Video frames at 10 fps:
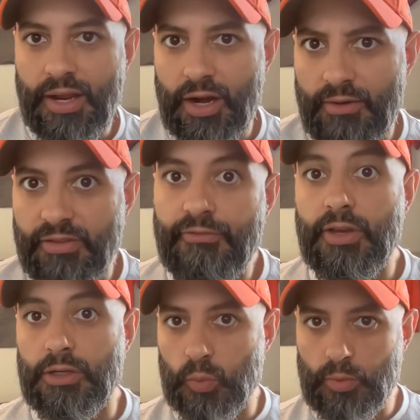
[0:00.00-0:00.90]
and off the
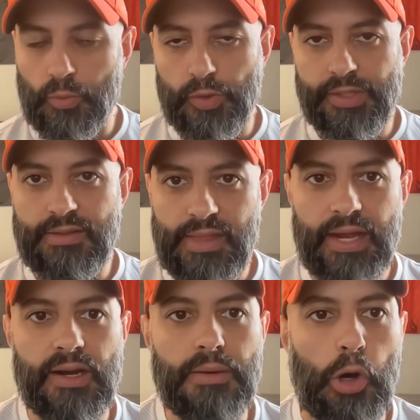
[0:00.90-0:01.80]
field. We'll get to
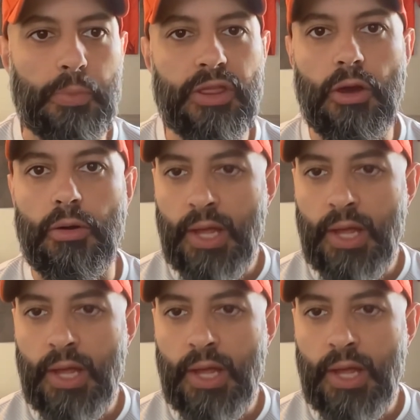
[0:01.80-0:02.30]
that in a moment, though.